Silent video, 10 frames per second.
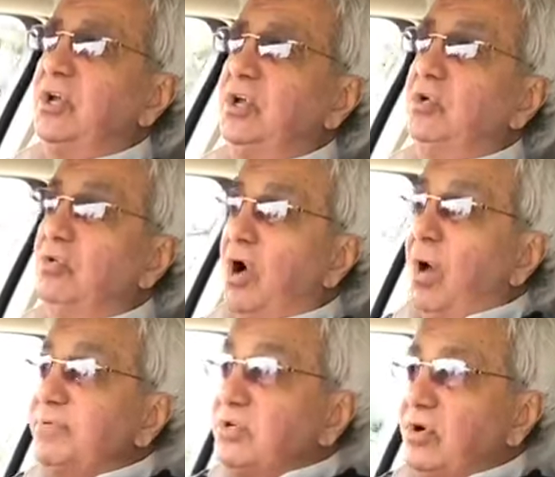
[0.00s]
you
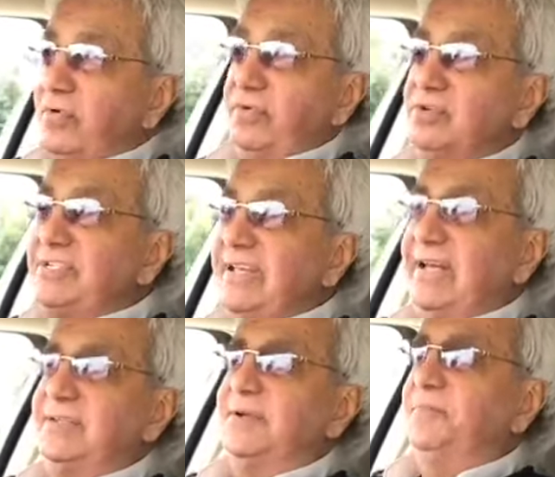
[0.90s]
observe, you see
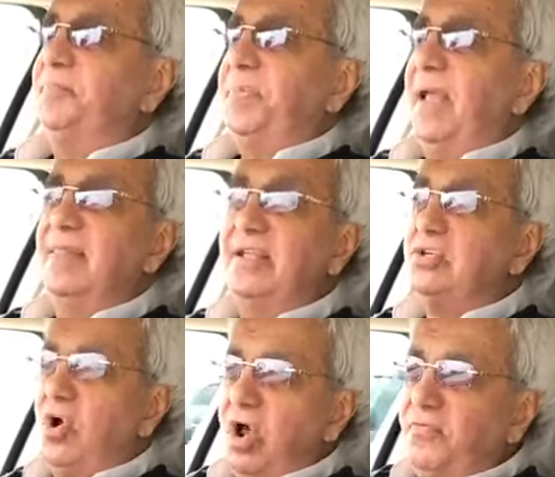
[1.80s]
it. And that's
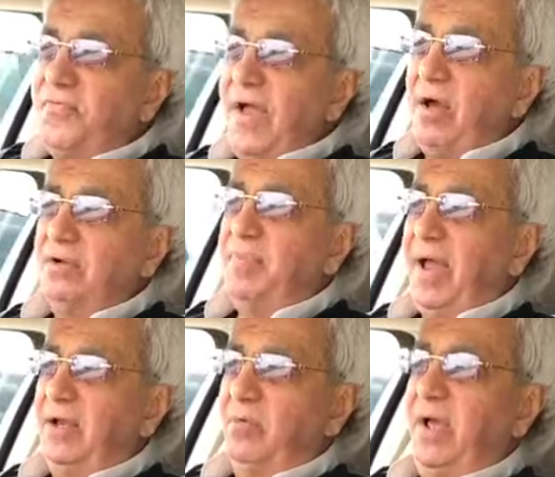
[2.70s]
all found,
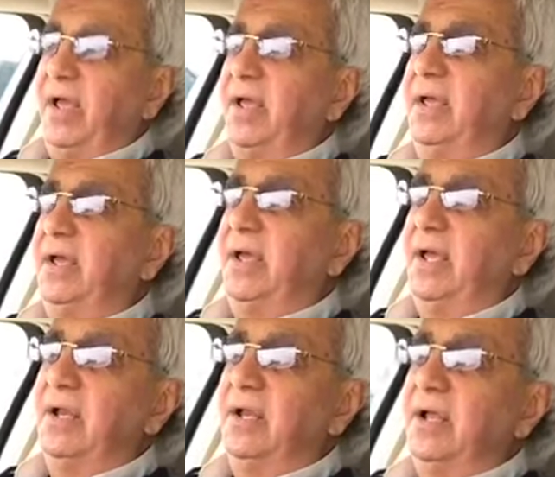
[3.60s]
by the way,
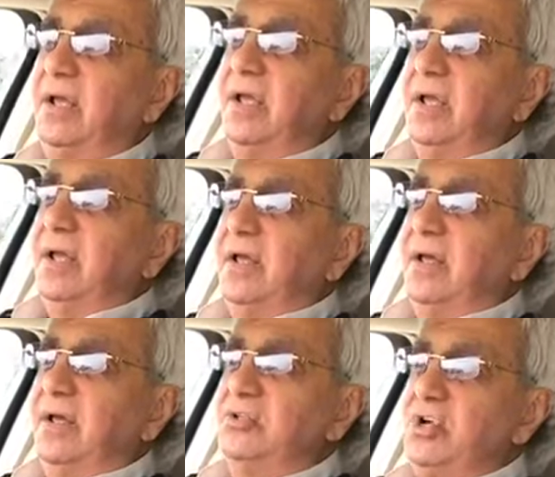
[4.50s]
in
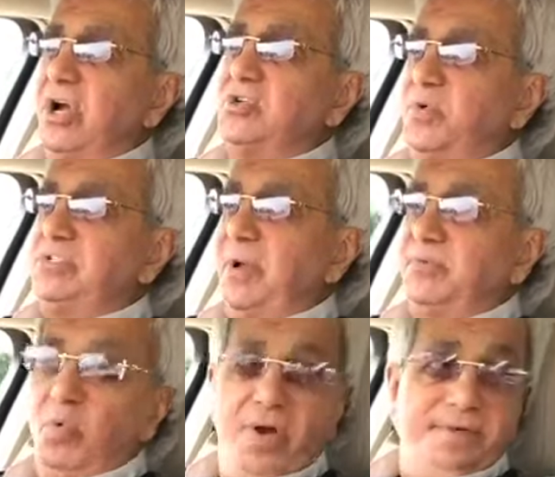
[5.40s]
Joshua
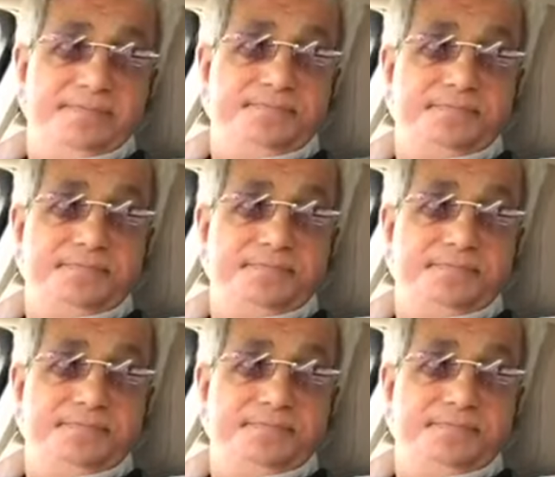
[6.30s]
chapter 1.